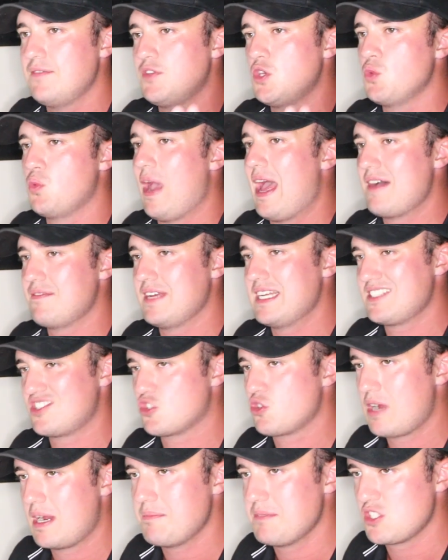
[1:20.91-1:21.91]
If you have
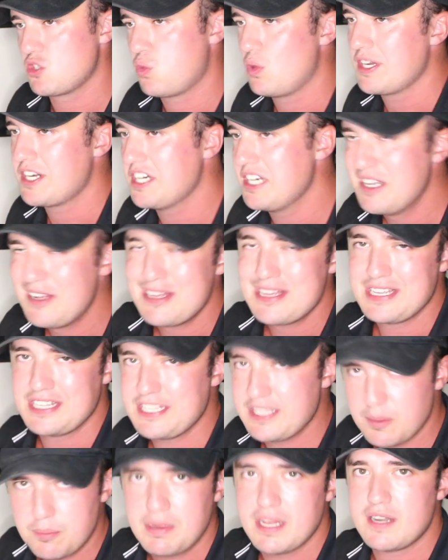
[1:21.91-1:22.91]
Instagram and Twitter,
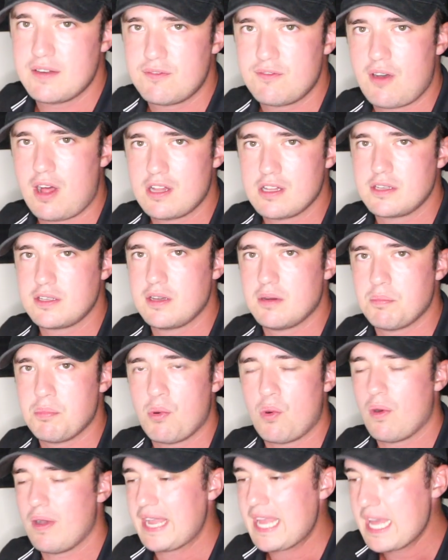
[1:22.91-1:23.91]
you better follow your
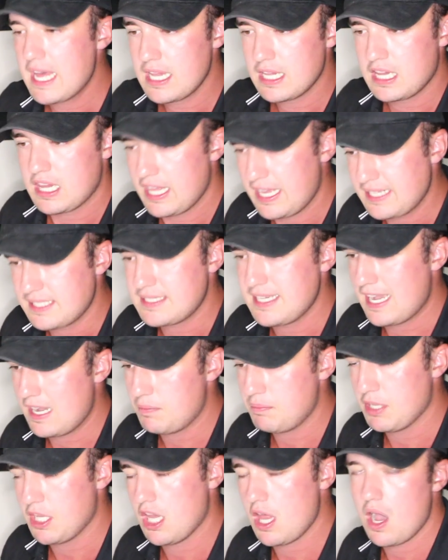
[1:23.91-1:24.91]
boy. Link
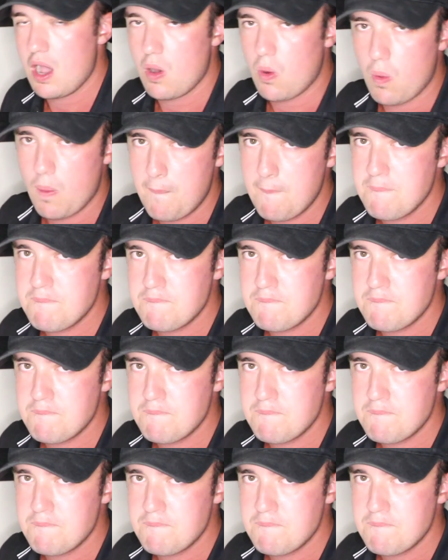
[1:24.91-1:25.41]
down below.